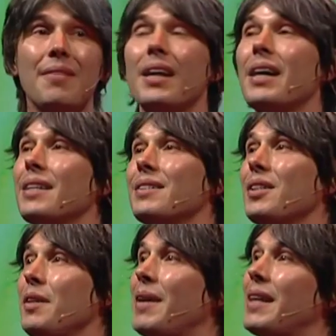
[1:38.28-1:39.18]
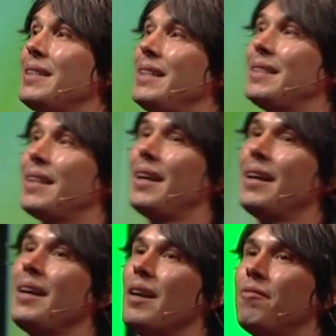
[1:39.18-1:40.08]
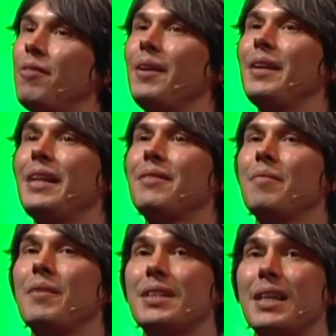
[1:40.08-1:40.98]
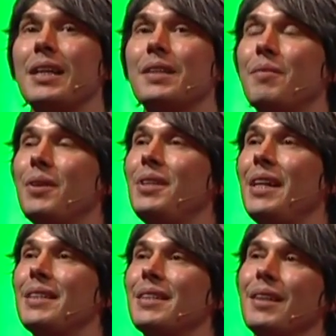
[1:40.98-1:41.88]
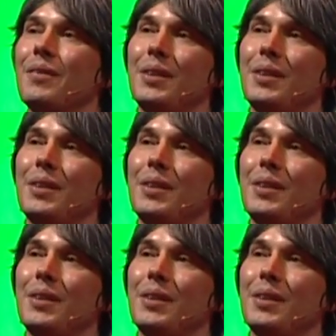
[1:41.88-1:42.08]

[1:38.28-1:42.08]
even arts and humanities are funded from the science budget,